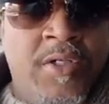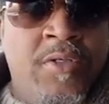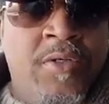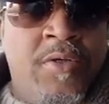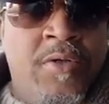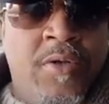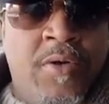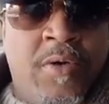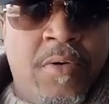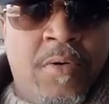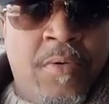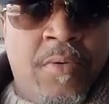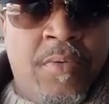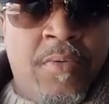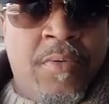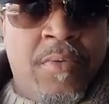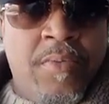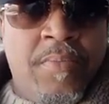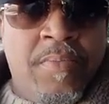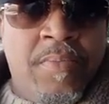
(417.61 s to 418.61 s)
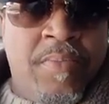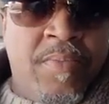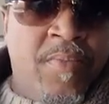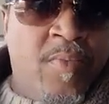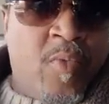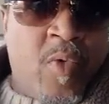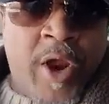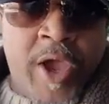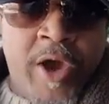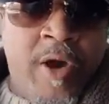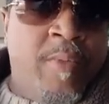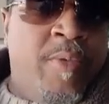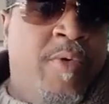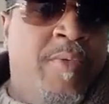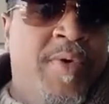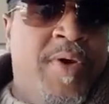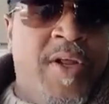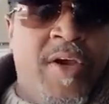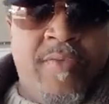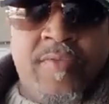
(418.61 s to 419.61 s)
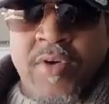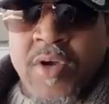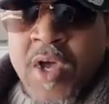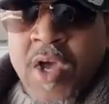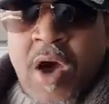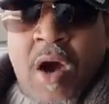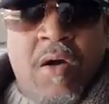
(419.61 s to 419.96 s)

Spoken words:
realm or whatever.